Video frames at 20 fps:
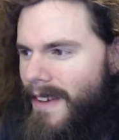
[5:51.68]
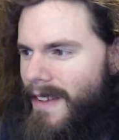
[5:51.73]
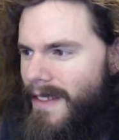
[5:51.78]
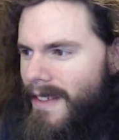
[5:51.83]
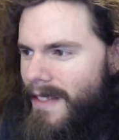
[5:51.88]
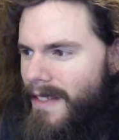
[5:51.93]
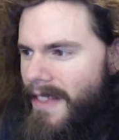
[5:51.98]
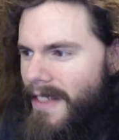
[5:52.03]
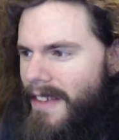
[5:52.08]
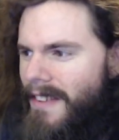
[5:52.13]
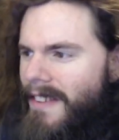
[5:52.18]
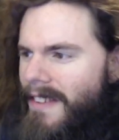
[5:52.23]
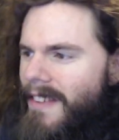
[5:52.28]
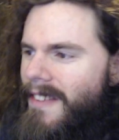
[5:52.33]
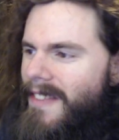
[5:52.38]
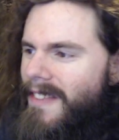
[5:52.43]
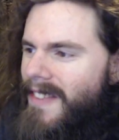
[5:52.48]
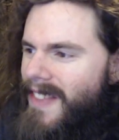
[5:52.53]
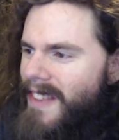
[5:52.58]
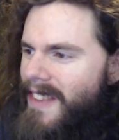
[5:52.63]
This
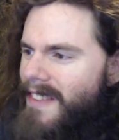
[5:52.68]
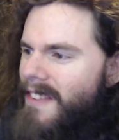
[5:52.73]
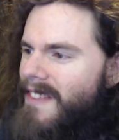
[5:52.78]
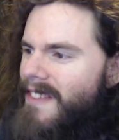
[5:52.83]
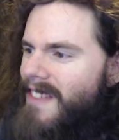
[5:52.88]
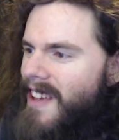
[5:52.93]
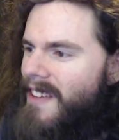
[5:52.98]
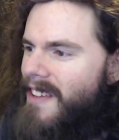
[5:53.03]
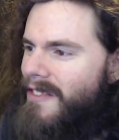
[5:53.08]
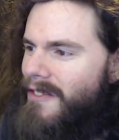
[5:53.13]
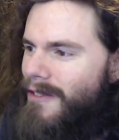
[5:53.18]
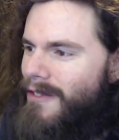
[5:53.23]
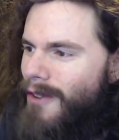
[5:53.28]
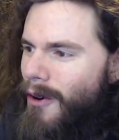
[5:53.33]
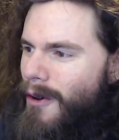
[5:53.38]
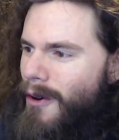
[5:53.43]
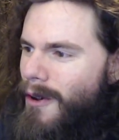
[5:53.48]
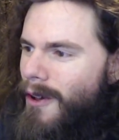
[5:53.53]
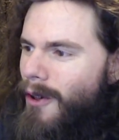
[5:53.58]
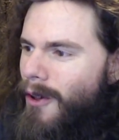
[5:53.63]
is
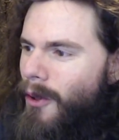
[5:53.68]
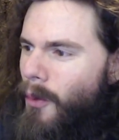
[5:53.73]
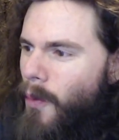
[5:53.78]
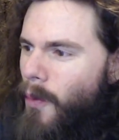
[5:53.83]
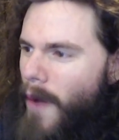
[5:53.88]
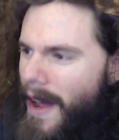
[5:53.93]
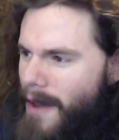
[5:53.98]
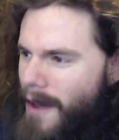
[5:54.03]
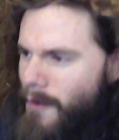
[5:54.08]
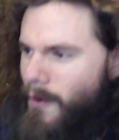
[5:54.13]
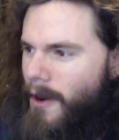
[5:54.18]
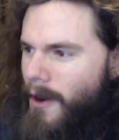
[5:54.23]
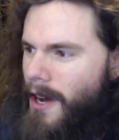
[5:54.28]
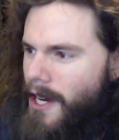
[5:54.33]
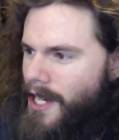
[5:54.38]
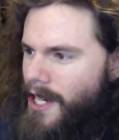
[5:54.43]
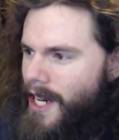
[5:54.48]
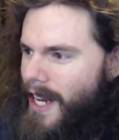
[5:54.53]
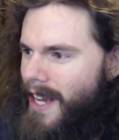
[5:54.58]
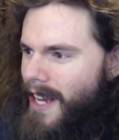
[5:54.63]
historical
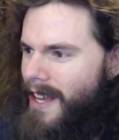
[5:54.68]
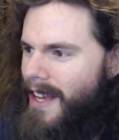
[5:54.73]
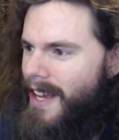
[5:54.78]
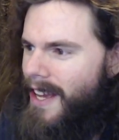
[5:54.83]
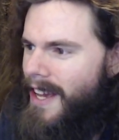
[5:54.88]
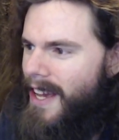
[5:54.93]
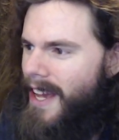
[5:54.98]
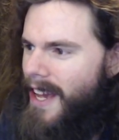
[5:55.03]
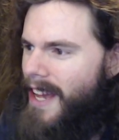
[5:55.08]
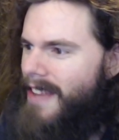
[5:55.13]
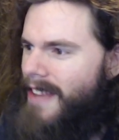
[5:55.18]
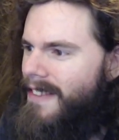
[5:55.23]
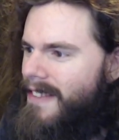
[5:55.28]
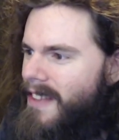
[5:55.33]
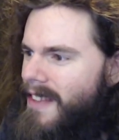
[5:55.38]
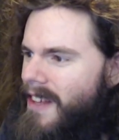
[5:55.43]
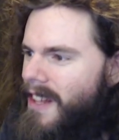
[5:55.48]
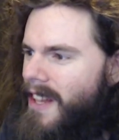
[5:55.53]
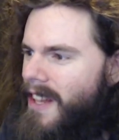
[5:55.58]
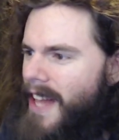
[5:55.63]
whitewashing. It's
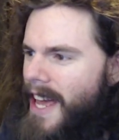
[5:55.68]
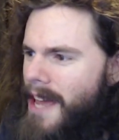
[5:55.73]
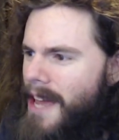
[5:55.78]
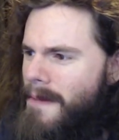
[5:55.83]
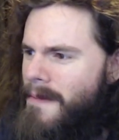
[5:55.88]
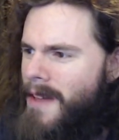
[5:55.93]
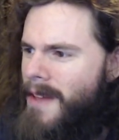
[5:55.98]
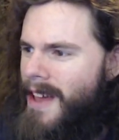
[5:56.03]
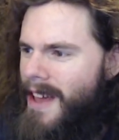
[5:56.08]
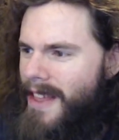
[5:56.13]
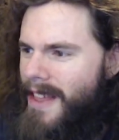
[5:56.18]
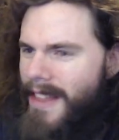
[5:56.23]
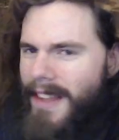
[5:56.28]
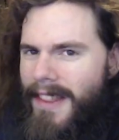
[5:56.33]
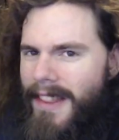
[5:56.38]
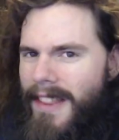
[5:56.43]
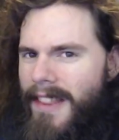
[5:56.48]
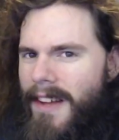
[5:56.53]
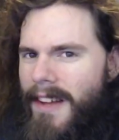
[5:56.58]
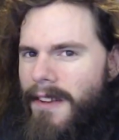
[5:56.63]
the claim
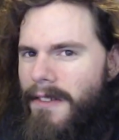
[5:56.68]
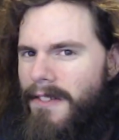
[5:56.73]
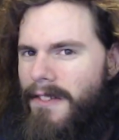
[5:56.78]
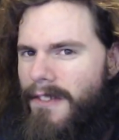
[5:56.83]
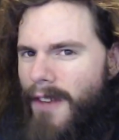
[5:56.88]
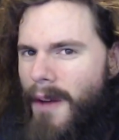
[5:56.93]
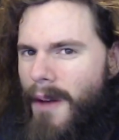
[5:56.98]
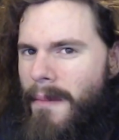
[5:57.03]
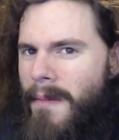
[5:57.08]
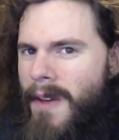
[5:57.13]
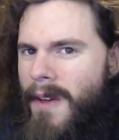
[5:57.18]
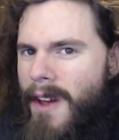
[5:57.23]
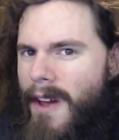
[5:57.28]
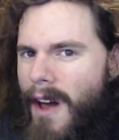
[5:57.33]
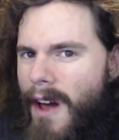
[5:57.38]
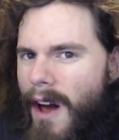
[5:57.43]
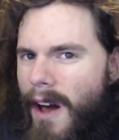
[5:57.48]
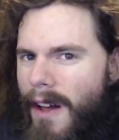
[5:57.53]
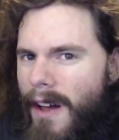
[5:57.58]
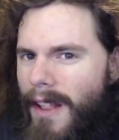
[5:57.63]
that there's some,
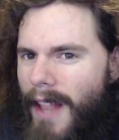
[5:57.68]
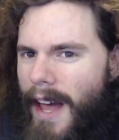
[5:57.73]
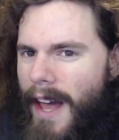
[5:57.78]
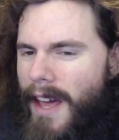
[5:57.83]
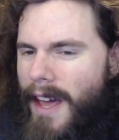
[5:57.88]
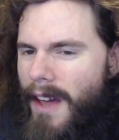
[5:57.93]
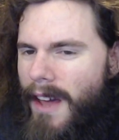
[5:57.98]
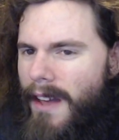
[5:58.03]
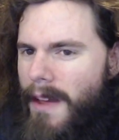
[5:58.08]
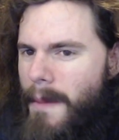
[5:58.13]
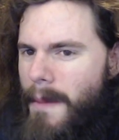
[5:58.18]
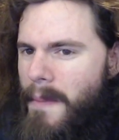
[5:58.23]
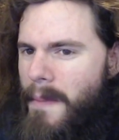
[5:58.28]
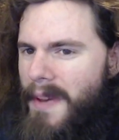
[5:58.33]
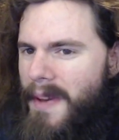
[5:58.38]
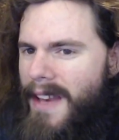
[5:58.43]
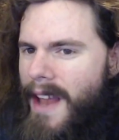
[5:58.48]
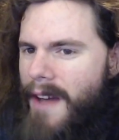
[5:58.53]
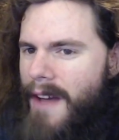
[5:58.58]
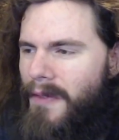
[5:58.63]
like,
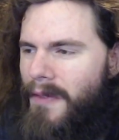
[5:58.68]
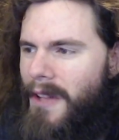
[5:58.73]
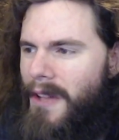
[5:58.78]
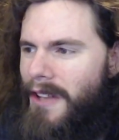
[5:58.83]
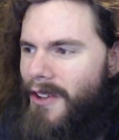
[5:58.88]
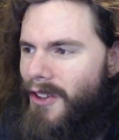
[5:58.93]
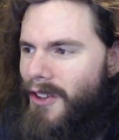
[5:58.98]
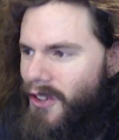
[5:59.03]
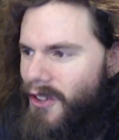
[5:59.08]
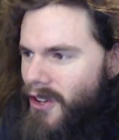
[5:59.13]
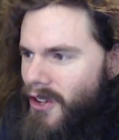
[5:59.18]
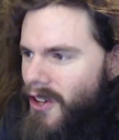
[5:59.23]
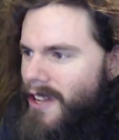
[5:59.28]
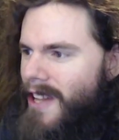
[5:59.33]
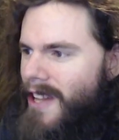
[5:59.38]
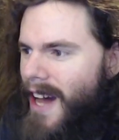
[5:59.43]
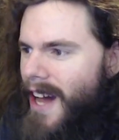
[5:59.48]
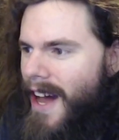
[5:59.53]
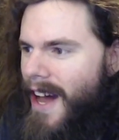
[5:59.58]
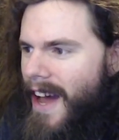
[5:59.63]
benevolent good
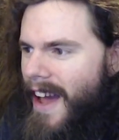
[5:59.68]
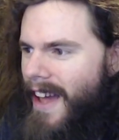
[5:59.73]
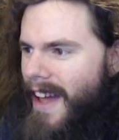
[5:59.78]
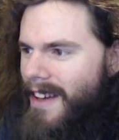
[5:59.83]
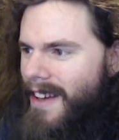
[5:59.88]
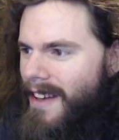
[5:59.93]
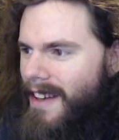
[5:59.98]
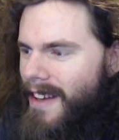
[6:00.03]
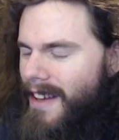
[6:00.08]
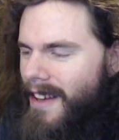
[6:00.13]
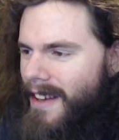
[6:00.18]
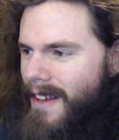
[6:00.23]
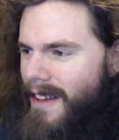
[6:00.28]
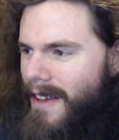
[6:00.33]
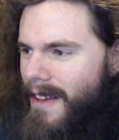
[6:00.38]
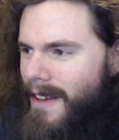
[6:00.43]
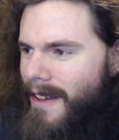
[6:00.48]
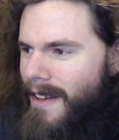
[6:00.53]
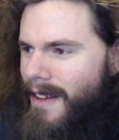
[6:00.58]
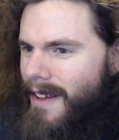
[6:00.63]
guy.
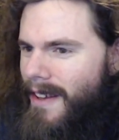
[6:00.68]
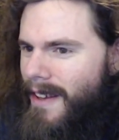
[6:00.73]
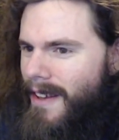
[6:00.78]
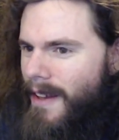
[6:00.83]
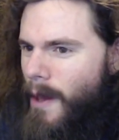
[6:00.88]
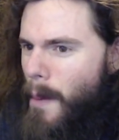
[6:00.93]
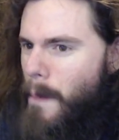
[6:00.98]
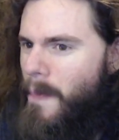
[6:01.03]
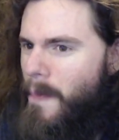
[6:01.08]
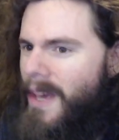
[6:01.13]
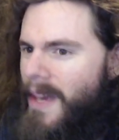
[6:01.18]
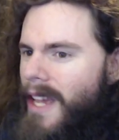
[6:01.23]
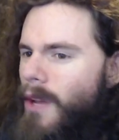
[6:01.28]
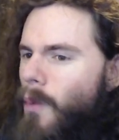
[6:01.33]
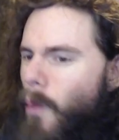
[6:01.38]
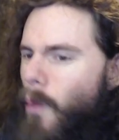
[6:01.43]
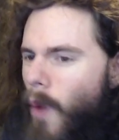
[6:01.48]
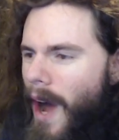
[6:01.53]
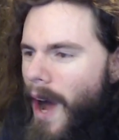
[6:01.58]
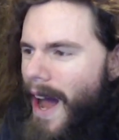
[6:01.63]

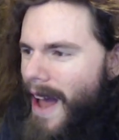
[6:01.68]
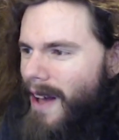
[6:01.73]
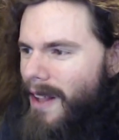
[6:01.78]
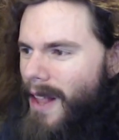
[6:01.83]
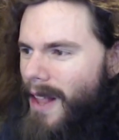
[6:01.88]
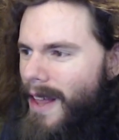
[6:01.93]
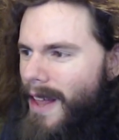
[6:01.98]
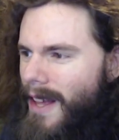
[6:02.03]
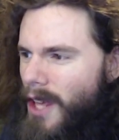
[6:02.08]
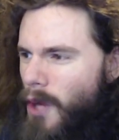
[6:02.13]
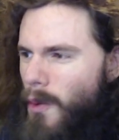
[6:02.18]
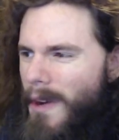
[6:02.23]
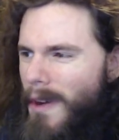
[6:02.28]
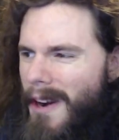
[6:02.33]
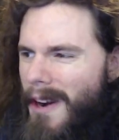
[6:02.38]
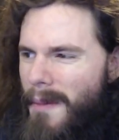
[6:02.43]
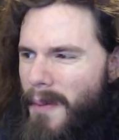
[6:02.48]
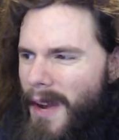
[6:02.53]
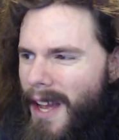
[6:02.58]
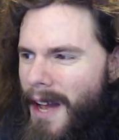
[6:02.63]
Meanwhile, you want
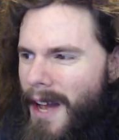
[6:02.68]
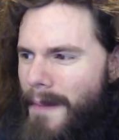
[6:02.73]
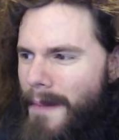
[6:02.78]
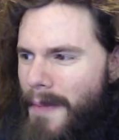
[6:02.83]
to bring up the